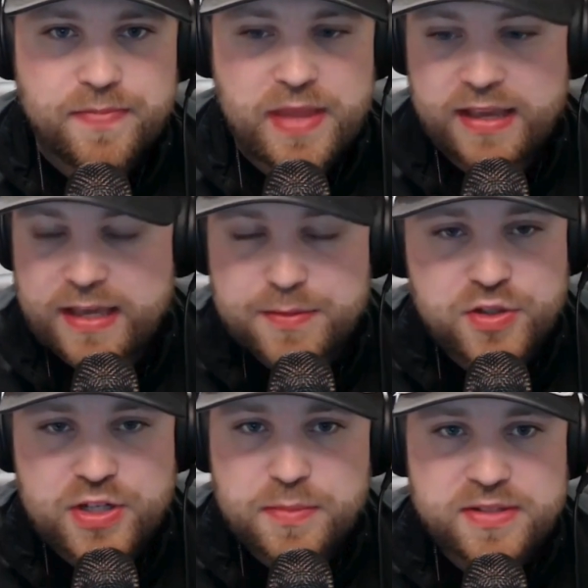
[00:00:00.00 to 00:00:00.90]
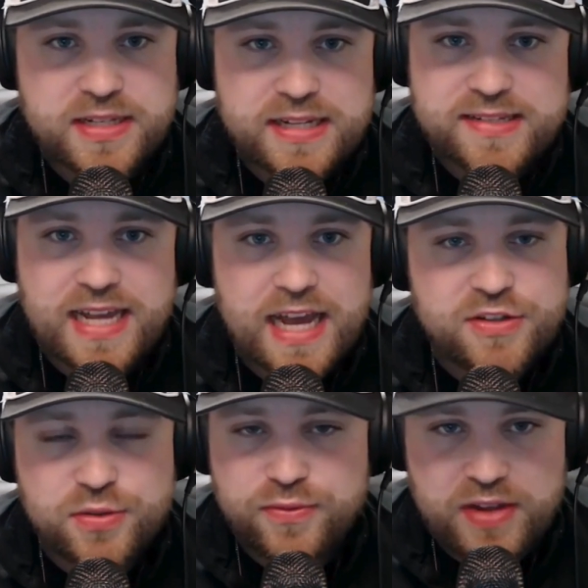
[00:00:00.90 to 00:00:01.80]
And Gibson Jimerson needs a guy
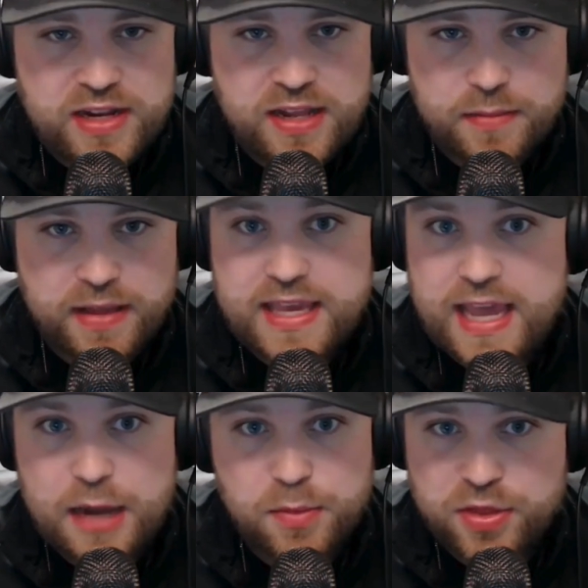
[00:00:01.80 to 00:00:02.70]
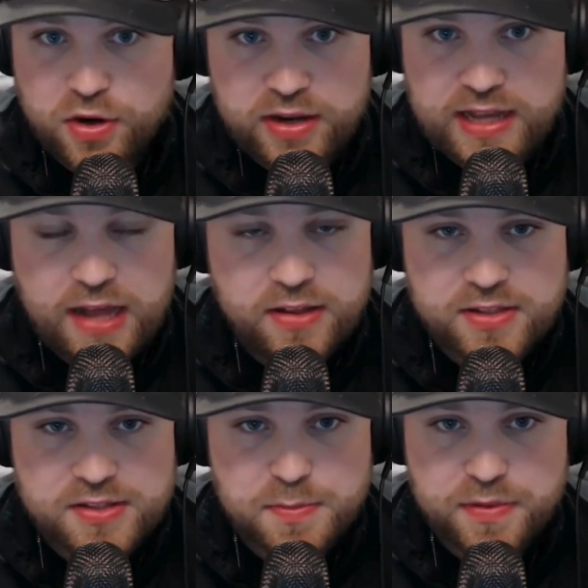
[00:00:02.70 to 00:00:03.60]
to feed him like he had with Yuri
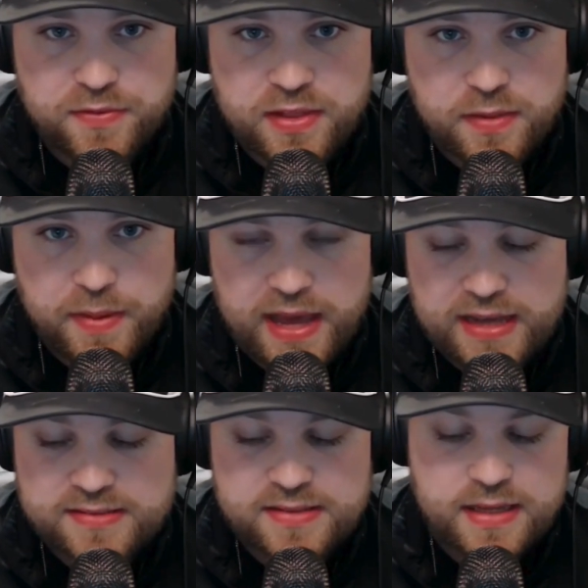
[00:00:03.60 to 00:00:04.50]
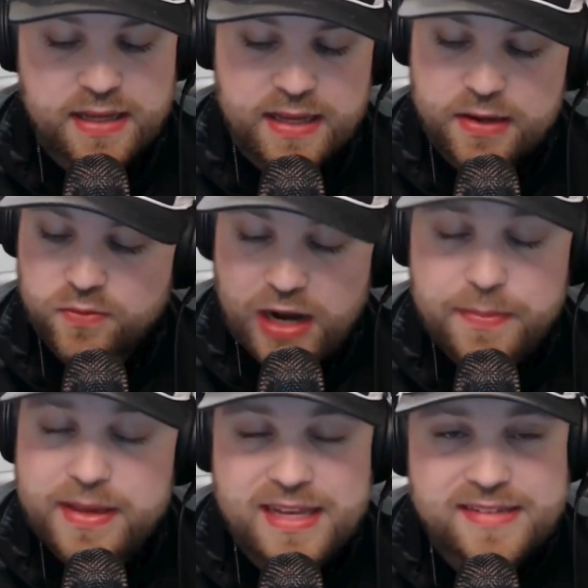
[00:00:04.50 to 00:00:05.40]
Collins in the past.
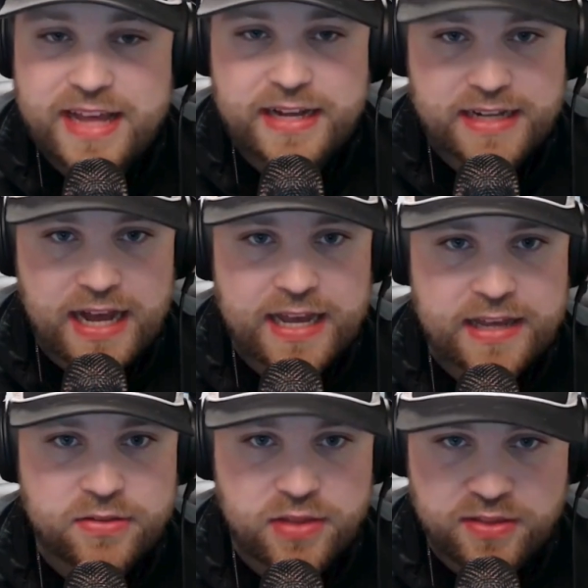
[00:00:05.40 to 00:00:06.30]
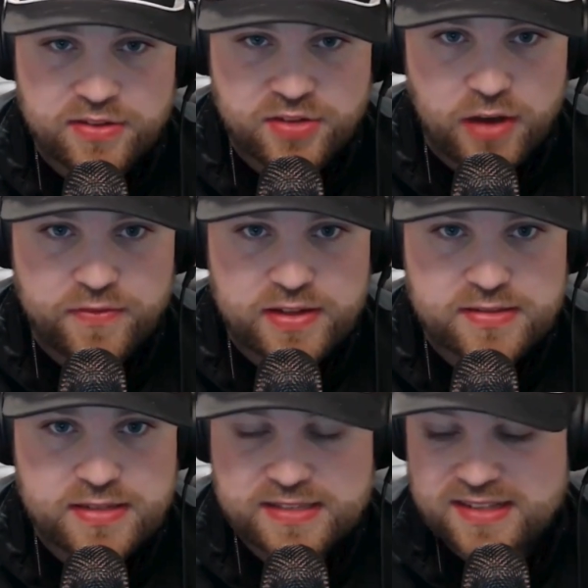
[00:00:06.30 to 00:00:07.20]
Robbie is that guy in this
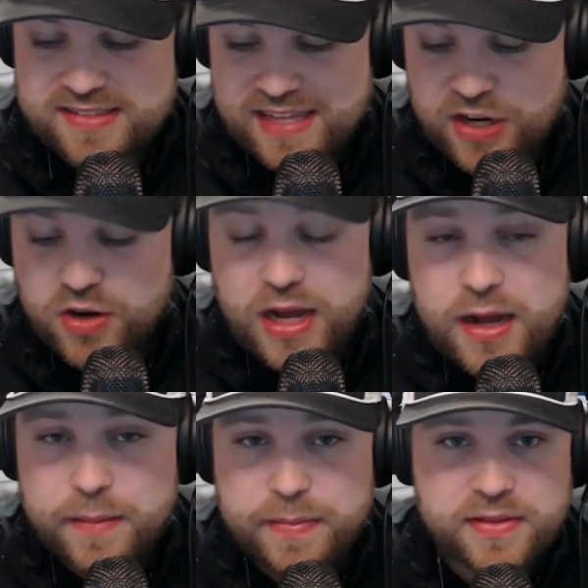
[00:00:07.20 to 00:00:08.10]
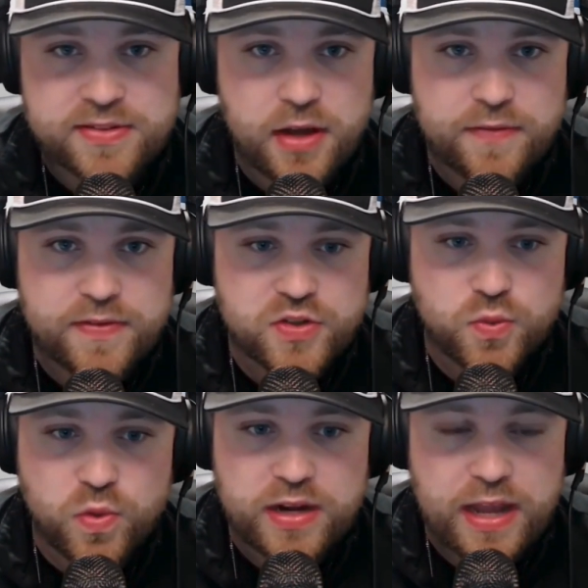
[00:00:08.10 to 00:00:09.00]
offense. He's the center hub in this offense.
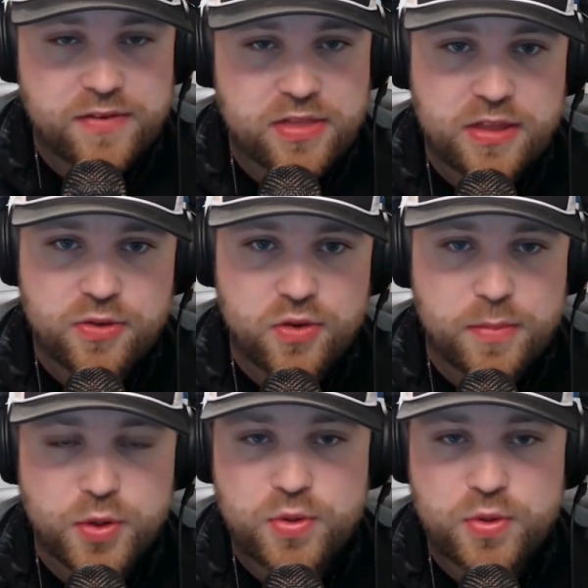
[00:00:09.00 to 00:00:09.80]
You work everything through him.